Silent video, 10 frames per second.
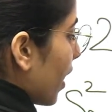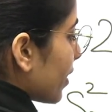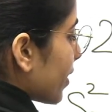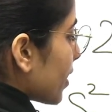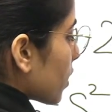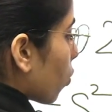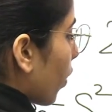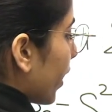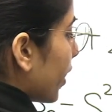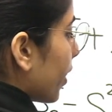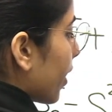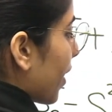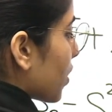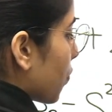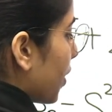SC square
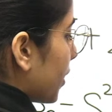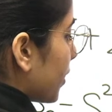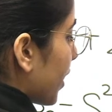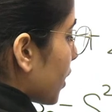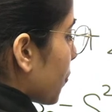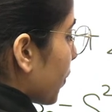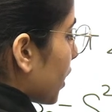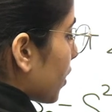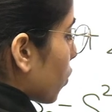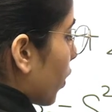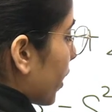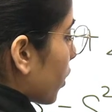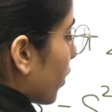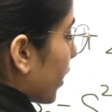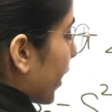as well as SP square
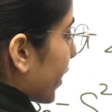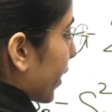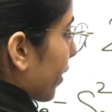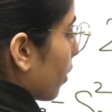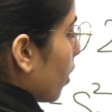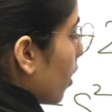you are getting.